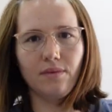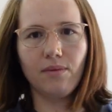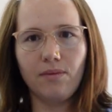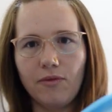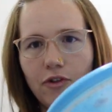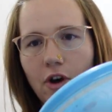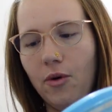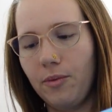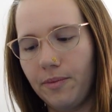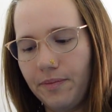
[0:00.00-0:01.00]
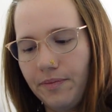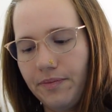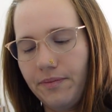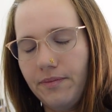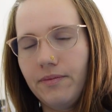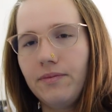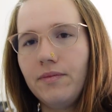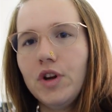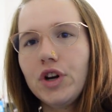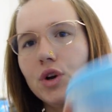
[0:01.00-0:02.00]
So
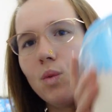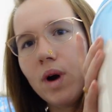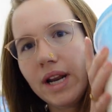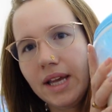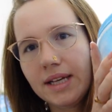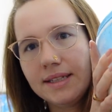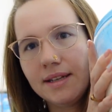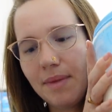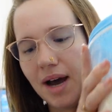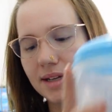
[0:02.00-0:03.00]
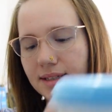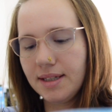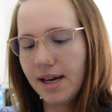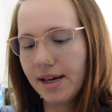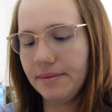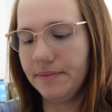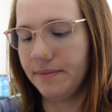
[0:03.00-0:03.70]
you're going to want to get some atta